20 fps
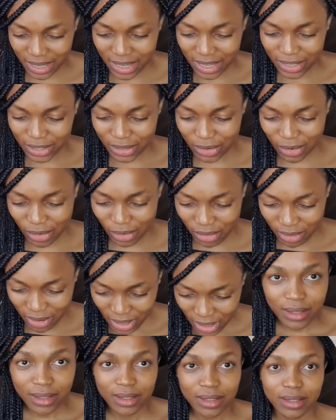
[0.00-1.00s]
So
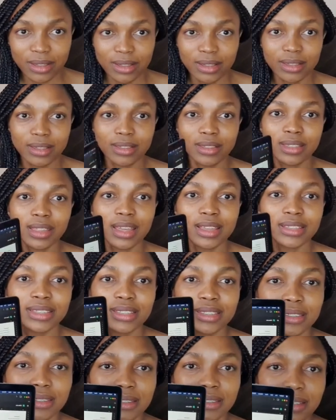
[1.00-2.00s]
that's